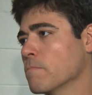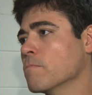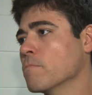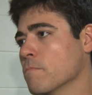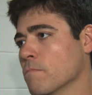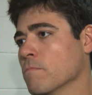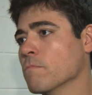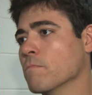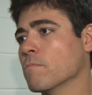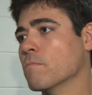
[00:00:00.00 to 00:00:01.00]
so you were
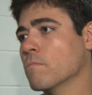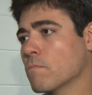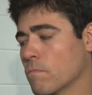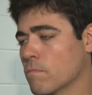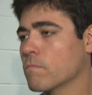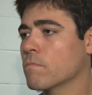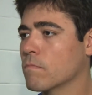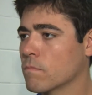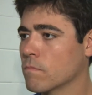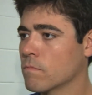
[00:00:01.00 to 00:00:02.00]
hanging with the team a lot, but you
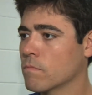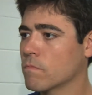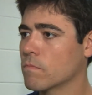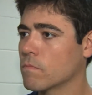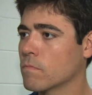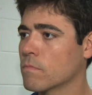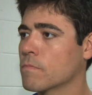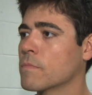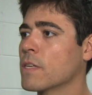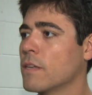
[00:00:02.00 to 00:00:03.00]
still had to get your rehab in.
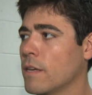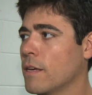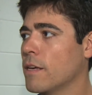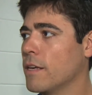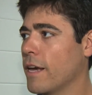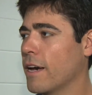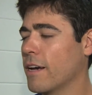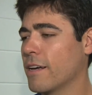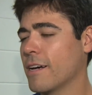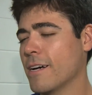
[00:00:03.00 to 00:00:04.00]

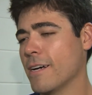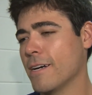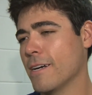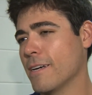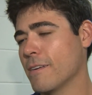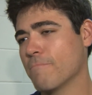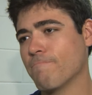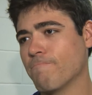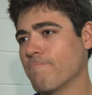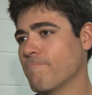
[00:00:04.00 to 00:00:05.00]
Yeah, I,
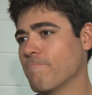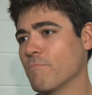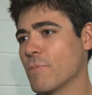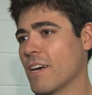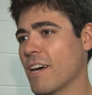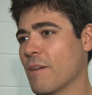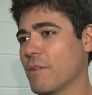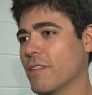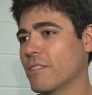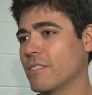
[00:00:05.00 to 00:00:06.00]
I
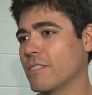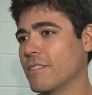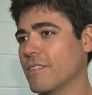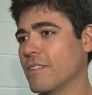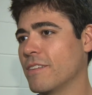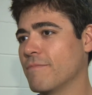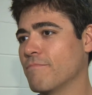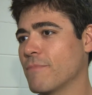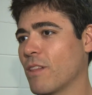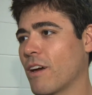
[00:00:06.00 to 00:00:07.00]
mean, there's
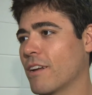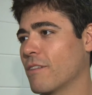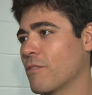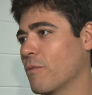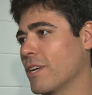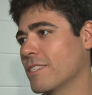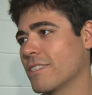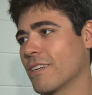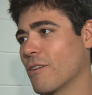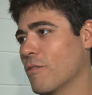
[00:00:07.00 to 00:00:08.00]
a lot of different ways
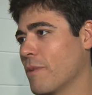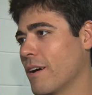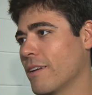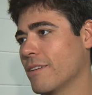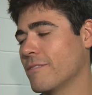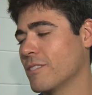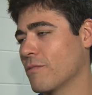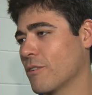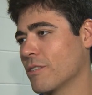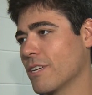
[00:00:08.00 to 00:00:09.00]
to go about it as
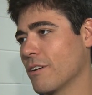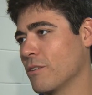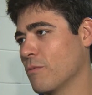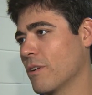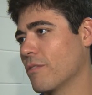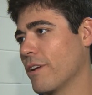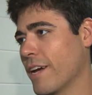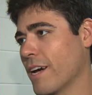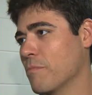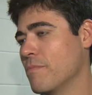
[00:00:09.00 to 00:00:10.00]
far as how you want to
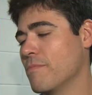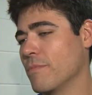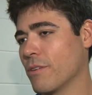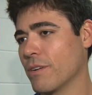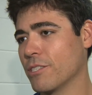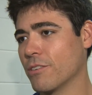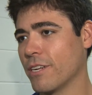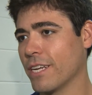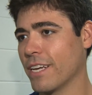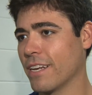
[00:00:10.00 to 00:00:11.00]
rehab your
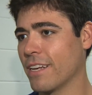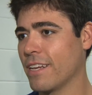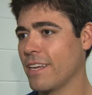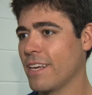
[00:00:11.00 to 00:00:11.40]
injury. And,